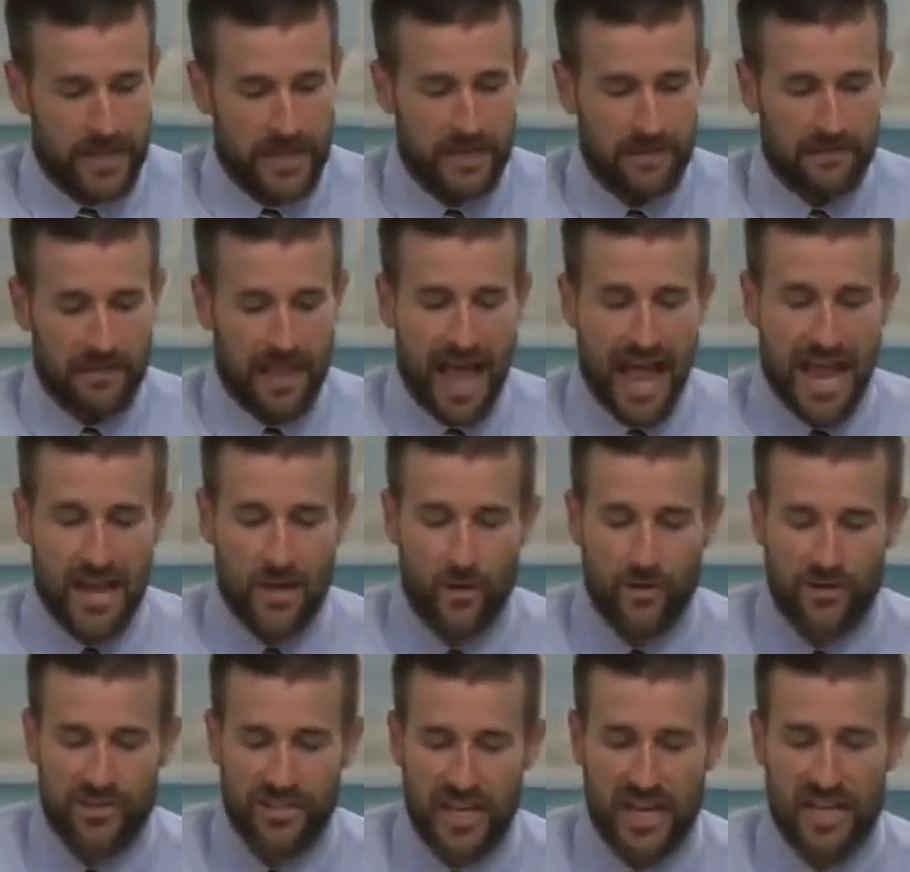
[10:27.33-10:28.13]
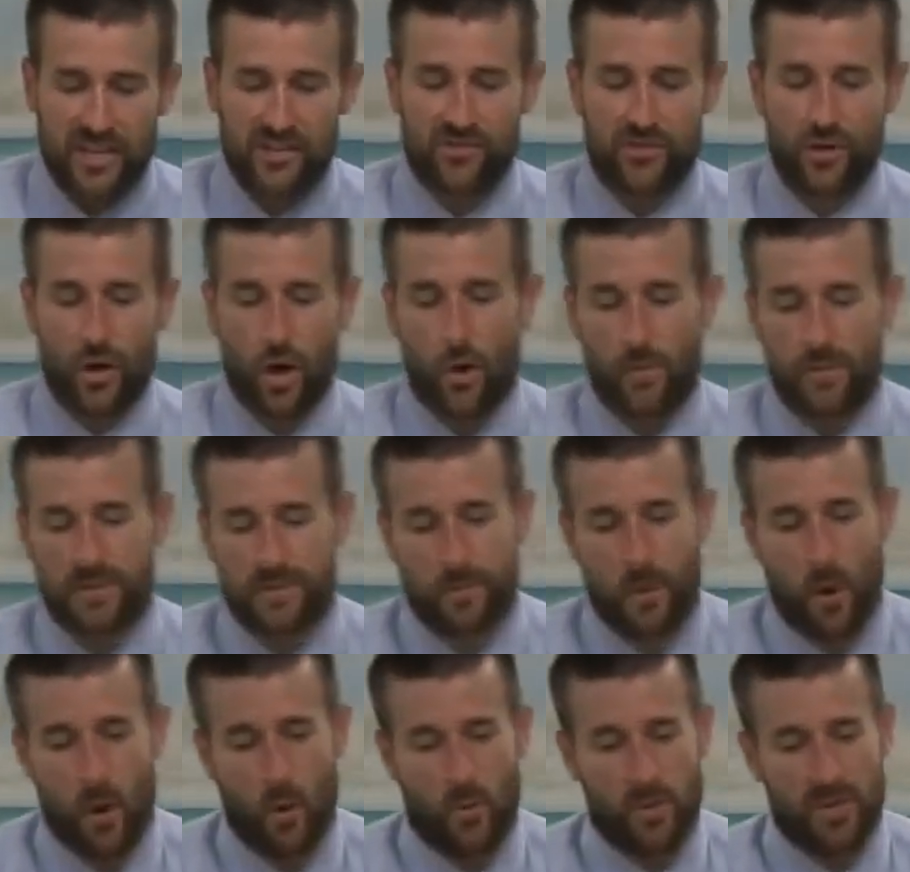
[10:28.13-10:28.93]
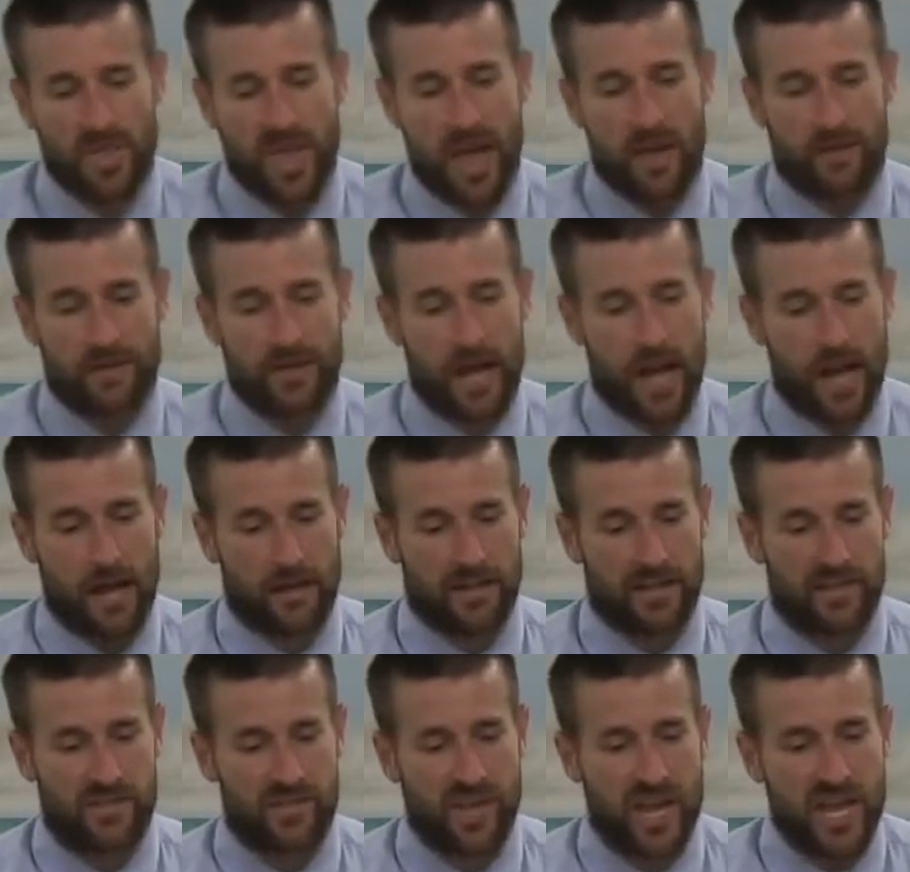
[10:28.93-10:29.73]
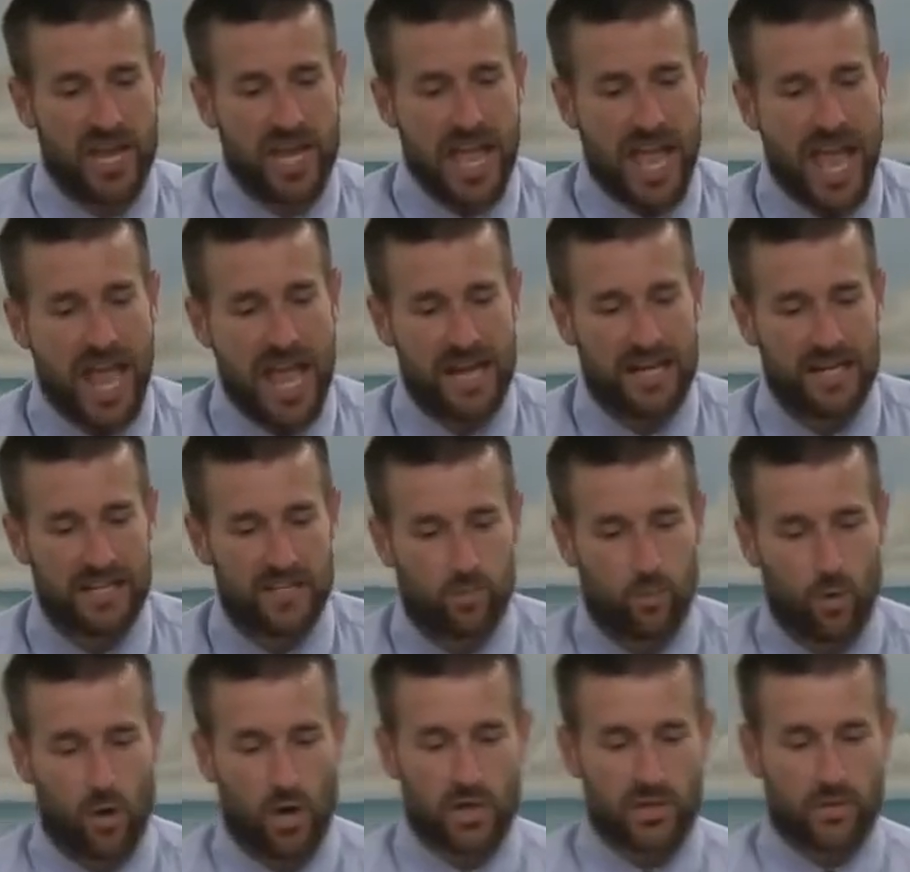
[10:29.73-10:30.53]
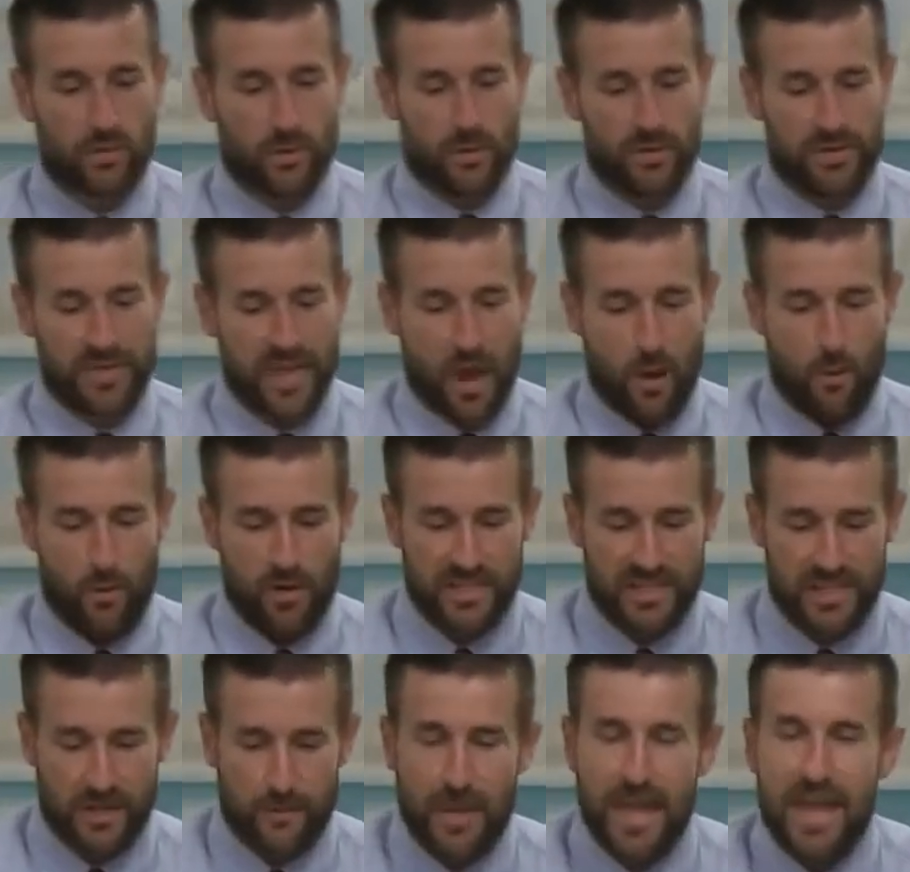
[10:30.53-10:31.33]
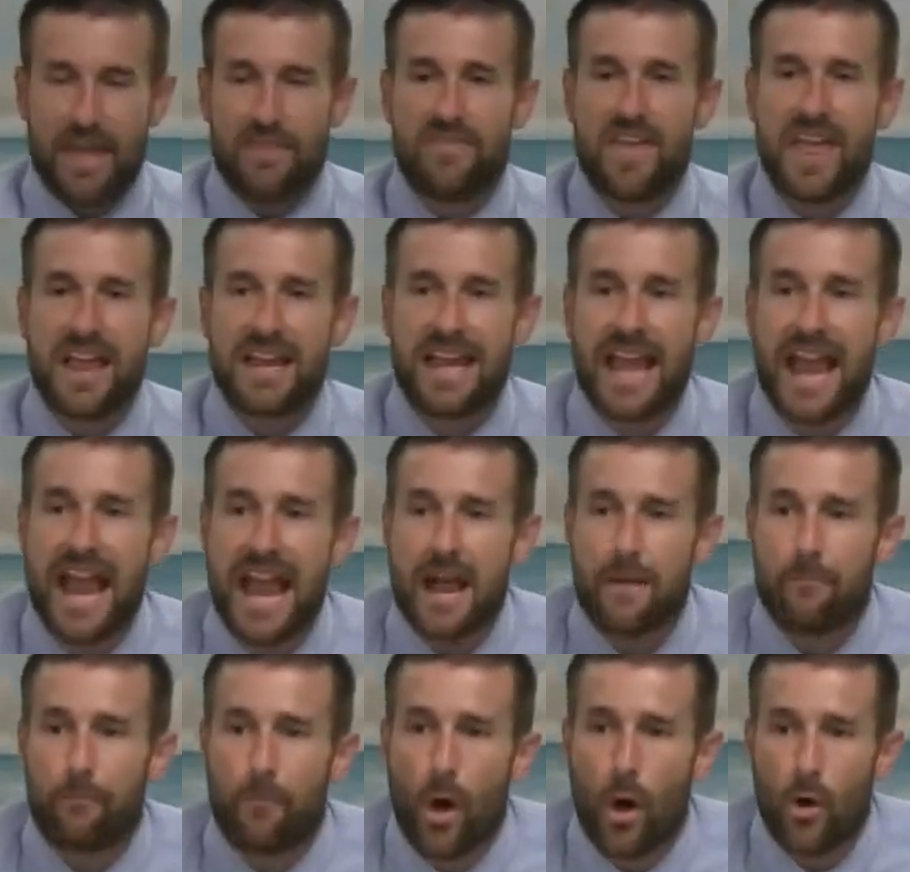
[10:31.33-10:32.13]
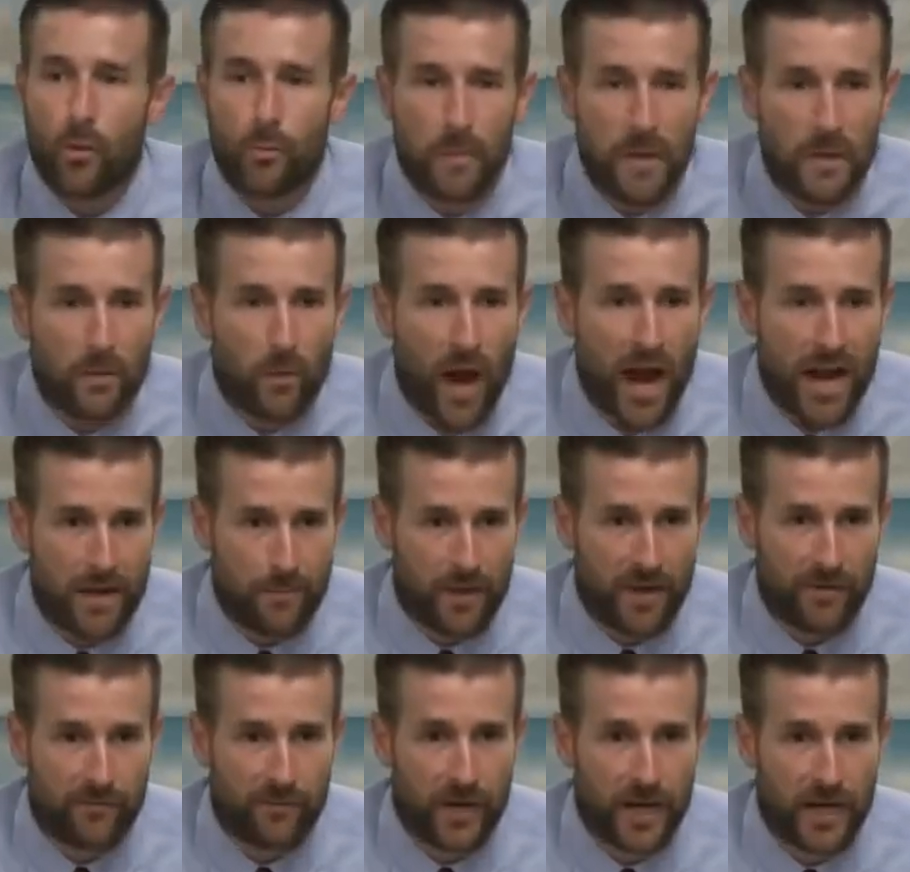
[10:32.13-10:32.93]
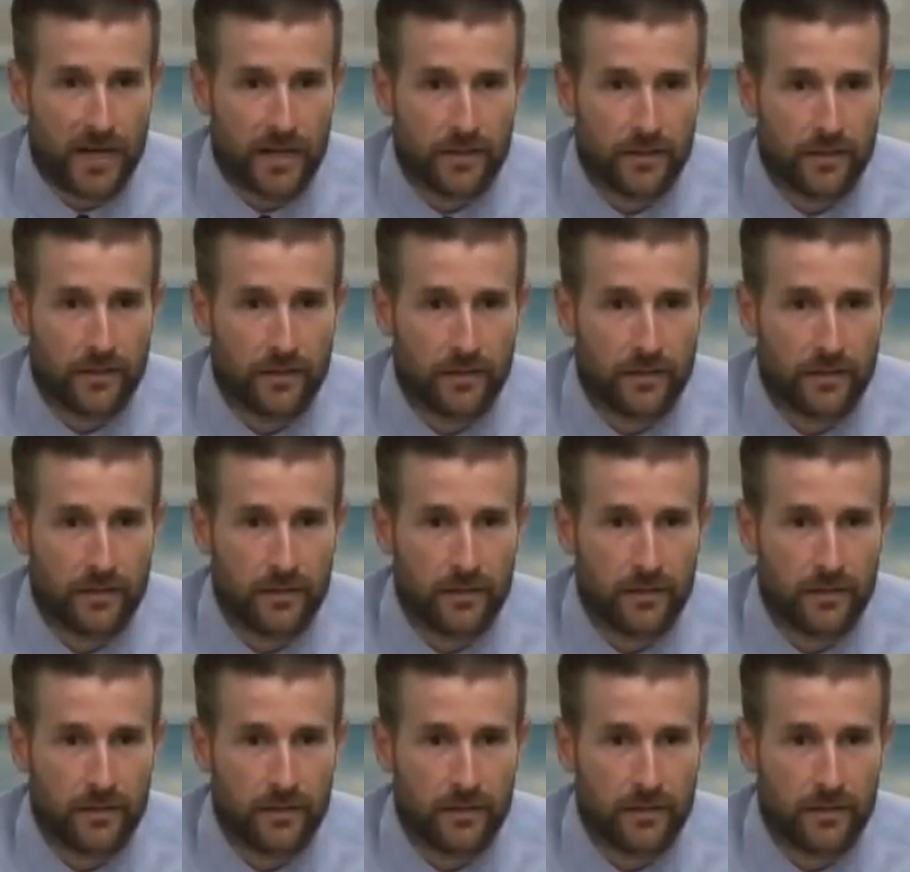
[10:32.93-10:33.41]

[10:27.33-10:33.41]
Elihu says Job spoke without knowledge and his words were without wisdom. They can't both be right, my friend.